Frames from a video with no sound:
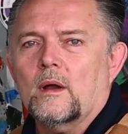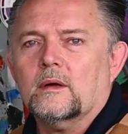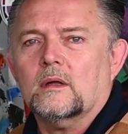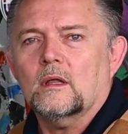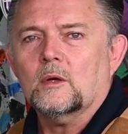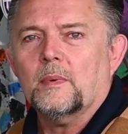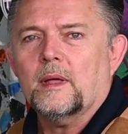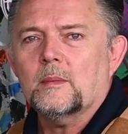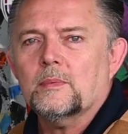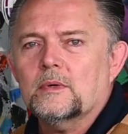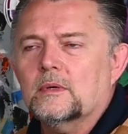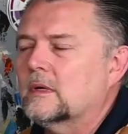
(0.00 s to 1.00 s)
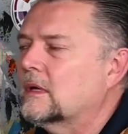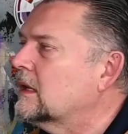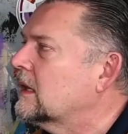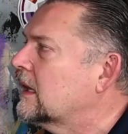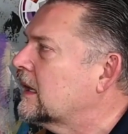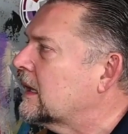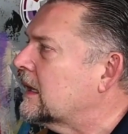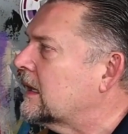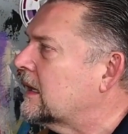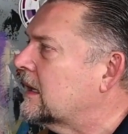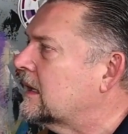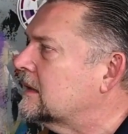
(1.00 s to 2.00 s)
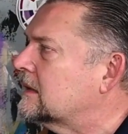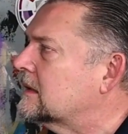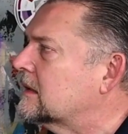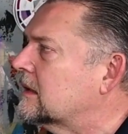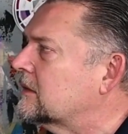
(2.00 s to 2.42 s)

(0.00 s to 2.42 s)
watercolor paper, and